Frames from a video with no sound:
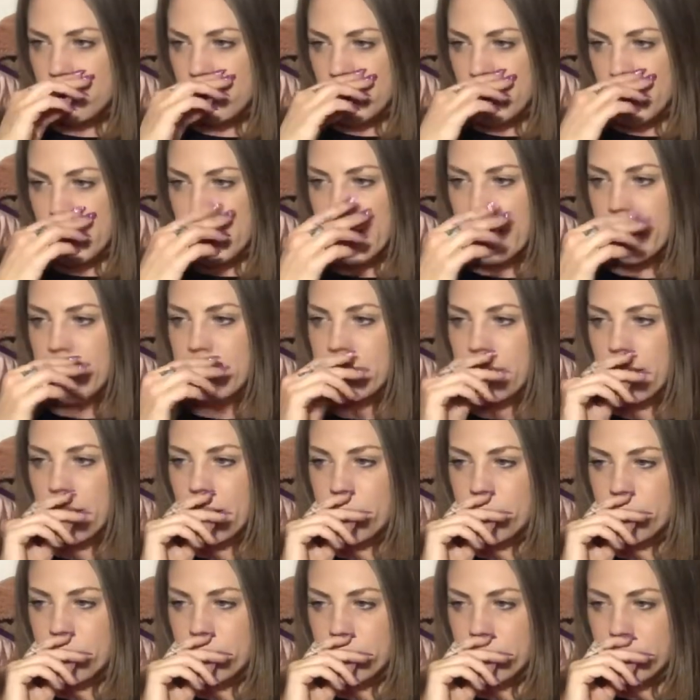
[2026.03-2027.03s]
And
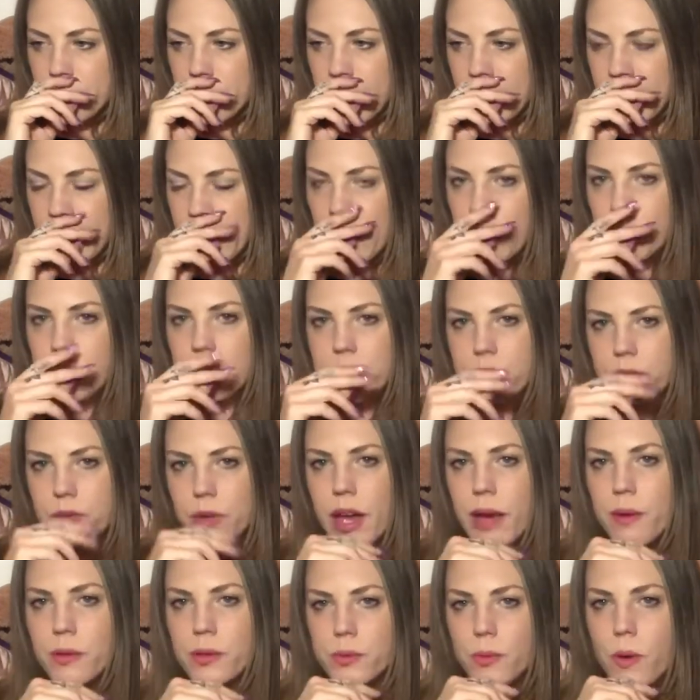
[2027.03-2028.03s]
I was
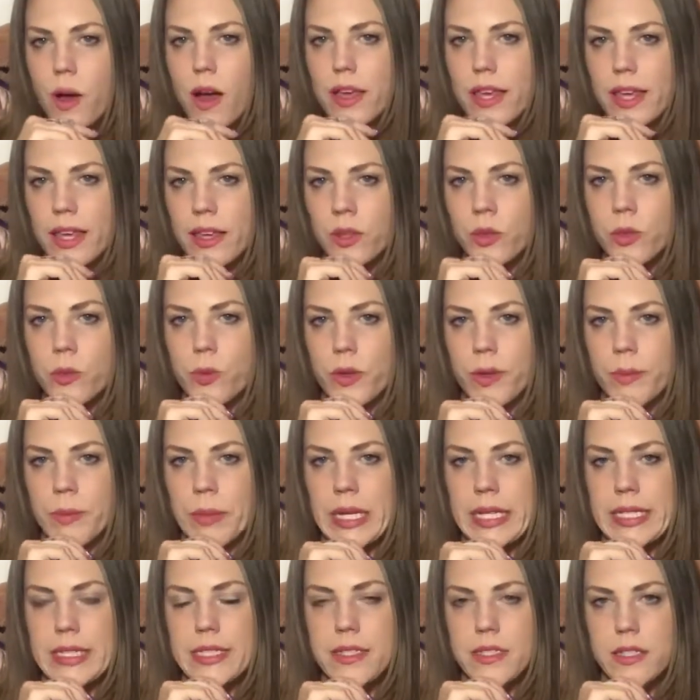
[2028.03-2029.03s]
walking in 3
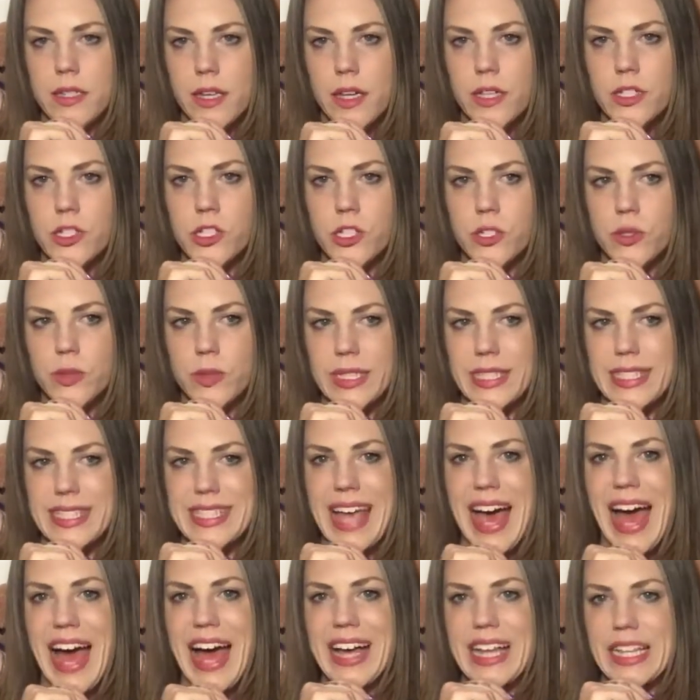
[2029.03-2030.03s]
months, cut to
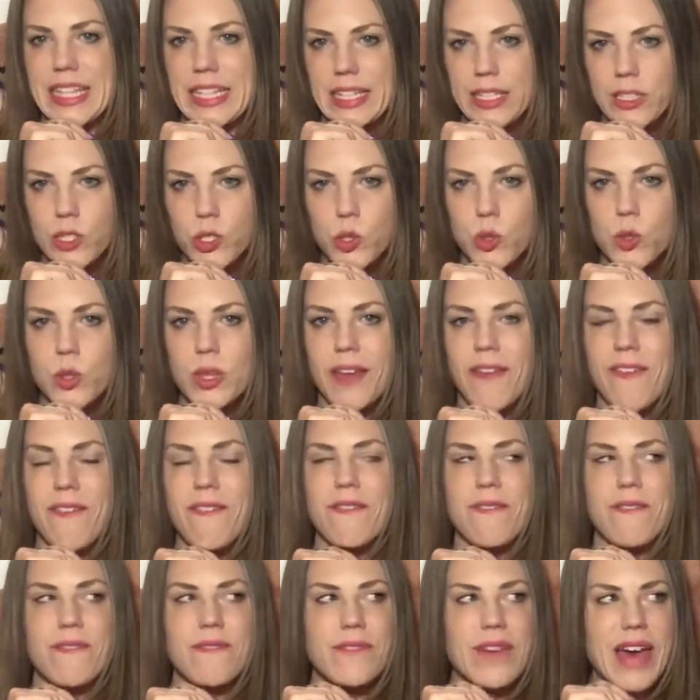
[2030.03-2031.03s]
exactly to the
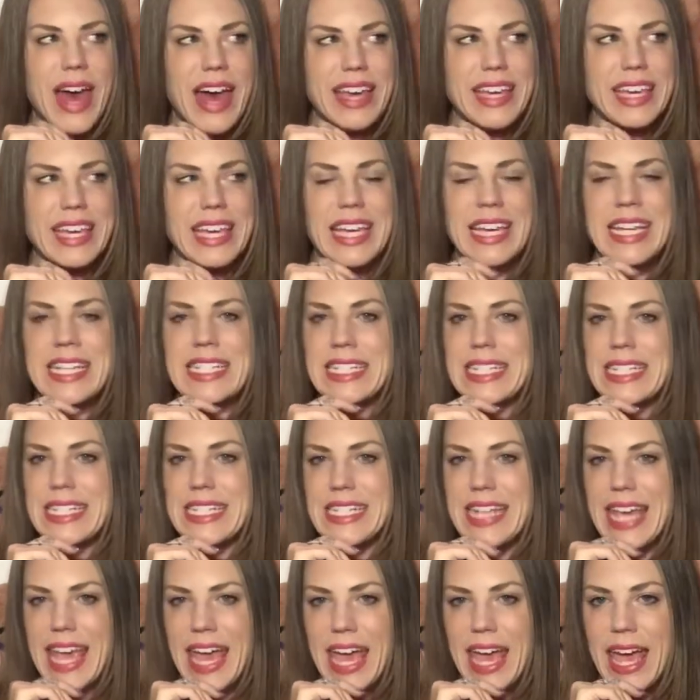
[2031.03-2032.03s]
fucking
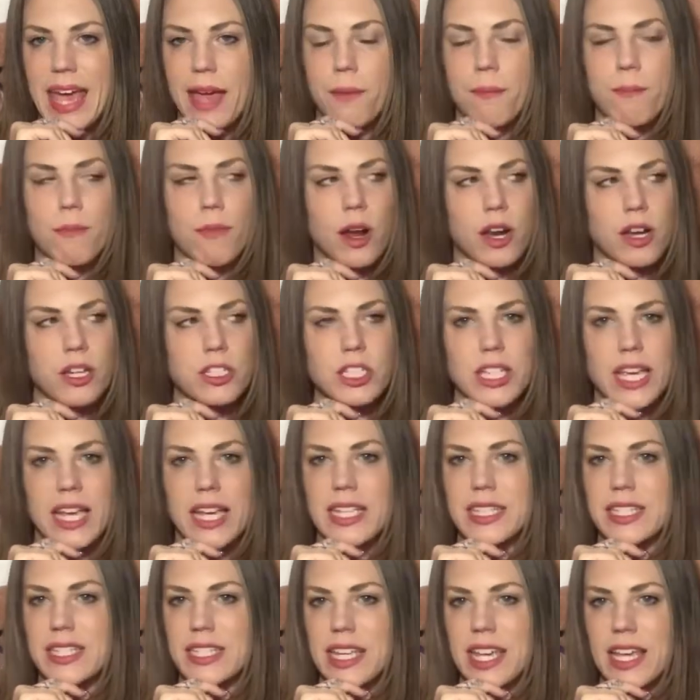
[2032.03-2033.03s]
day, March
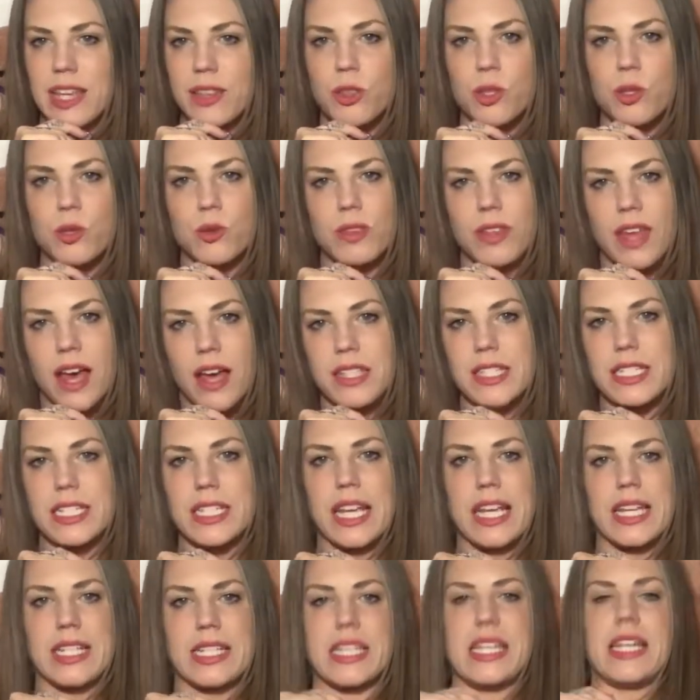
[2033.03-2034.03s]
18th,
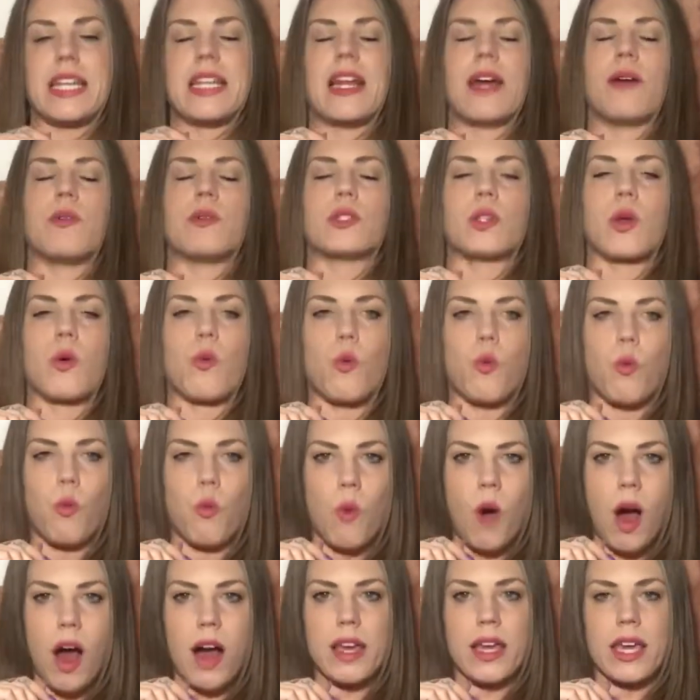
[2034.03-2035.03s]
2019. I was
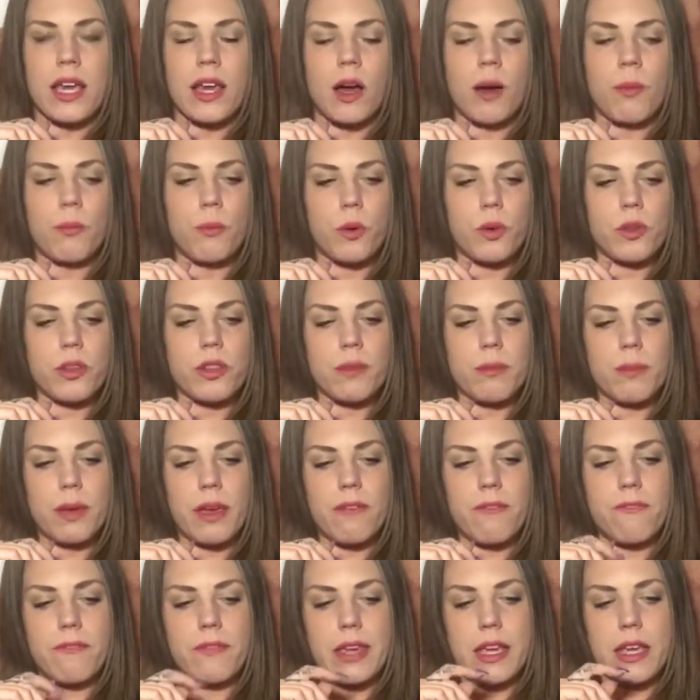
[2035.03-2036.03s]
walking on both of
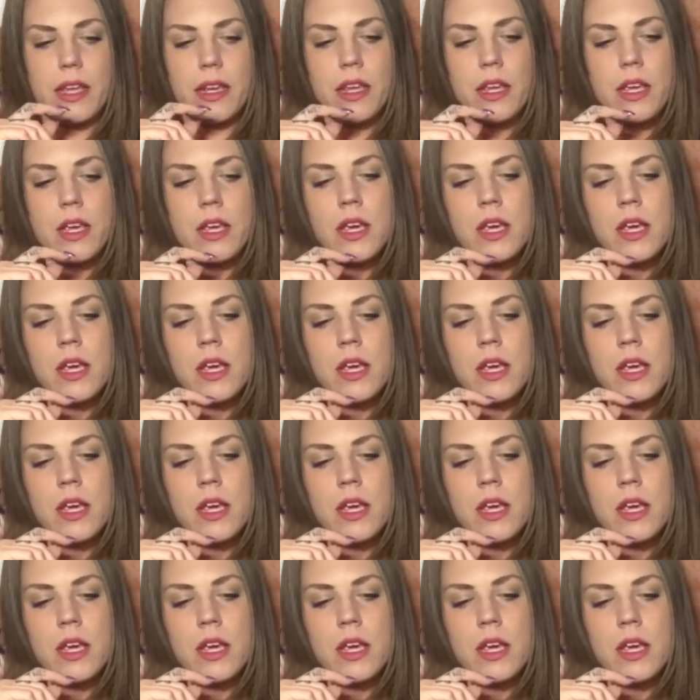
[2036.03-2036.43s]
my feet.